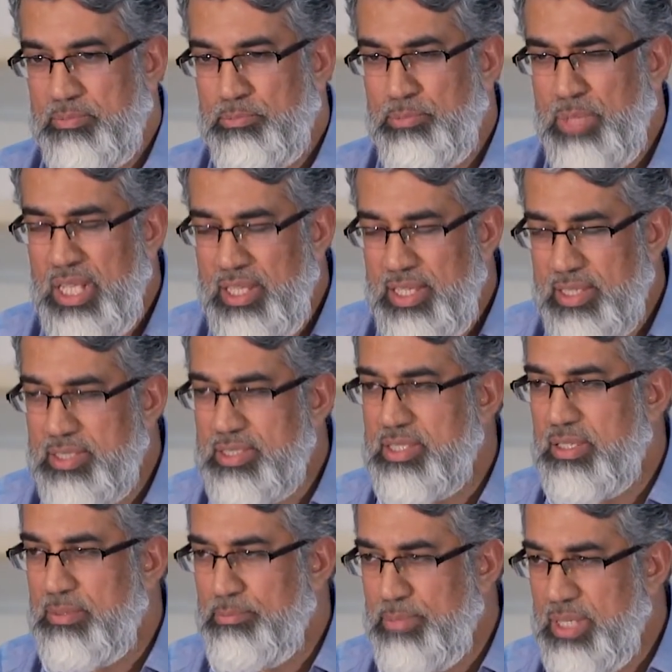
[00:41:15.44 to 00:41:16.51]
millions
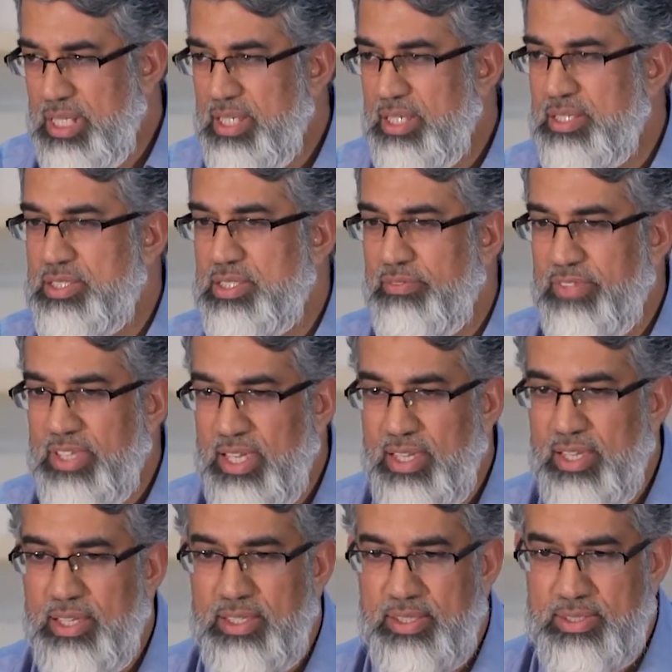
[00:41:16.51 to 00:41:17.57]
and billions of
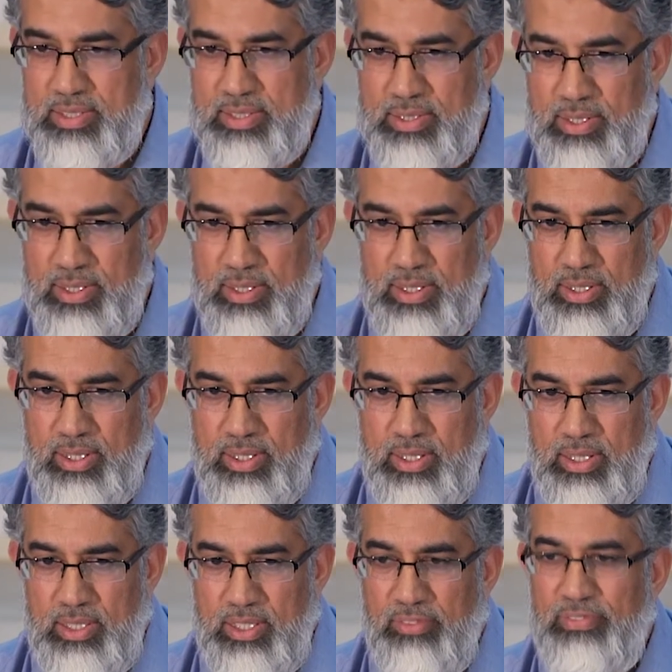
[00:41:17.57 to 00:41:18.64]
years,
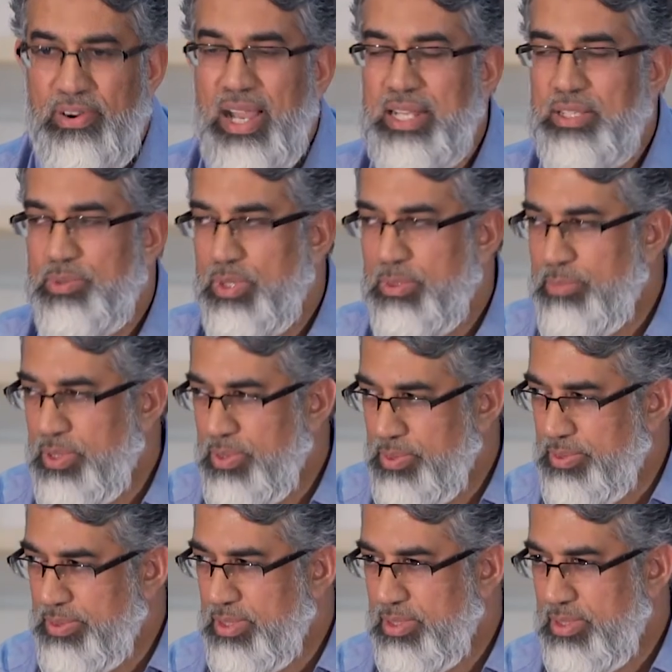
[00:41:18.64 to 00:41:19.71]
the final
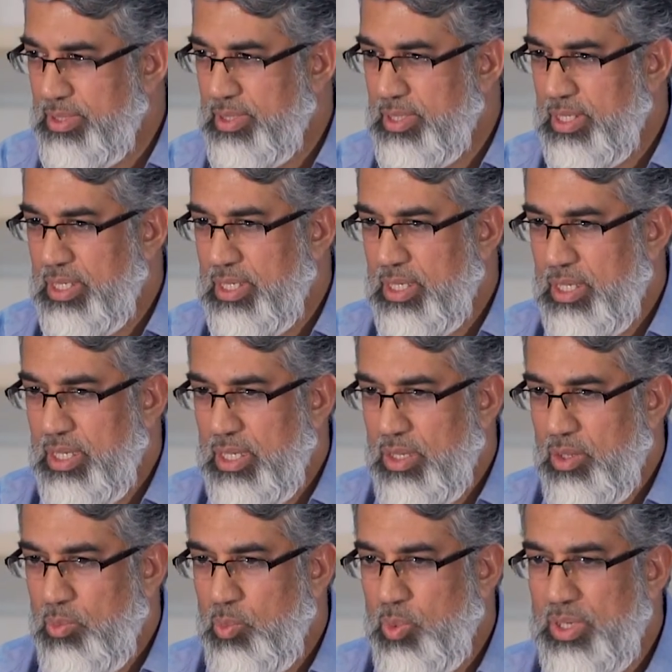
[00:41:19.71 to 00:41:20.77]
abode.
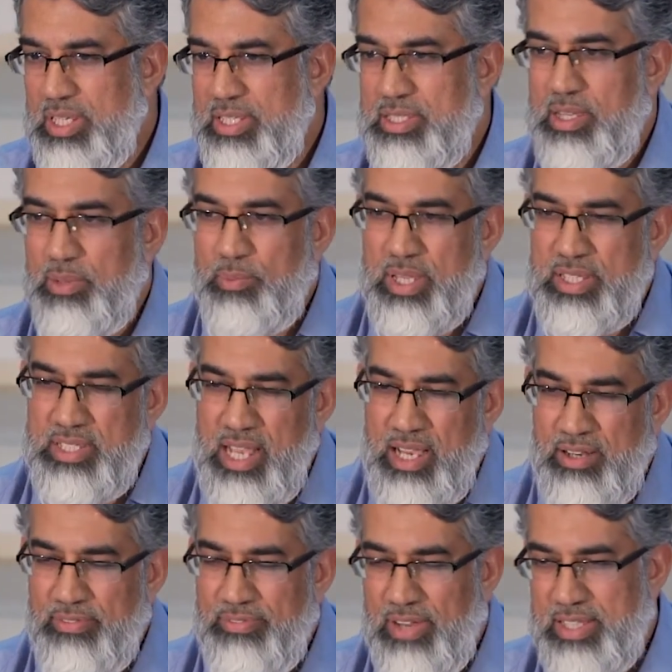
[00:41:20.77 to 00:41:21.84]
What is it we're
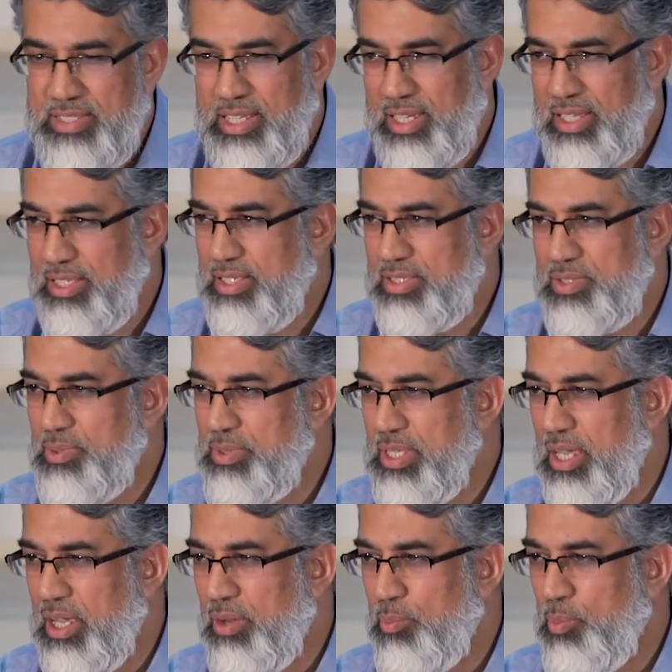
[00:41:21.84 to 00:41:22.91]
sacrificing in this
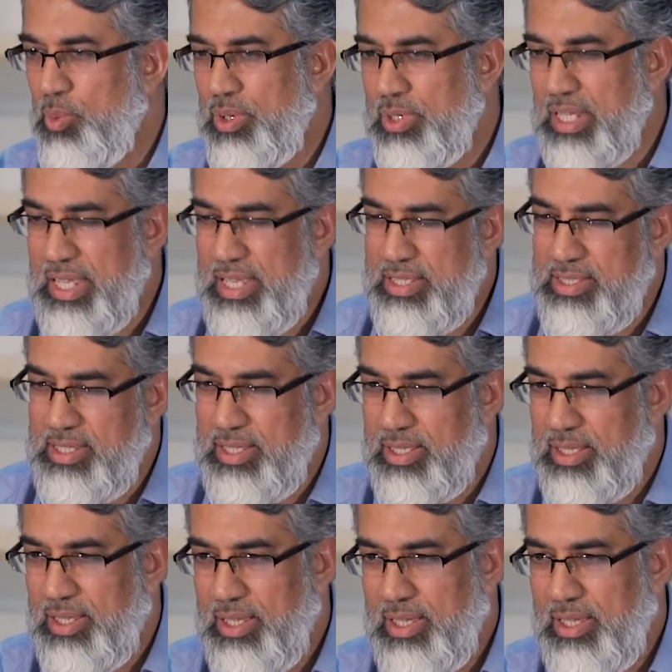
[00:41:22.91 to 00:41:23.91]
dunya? What is it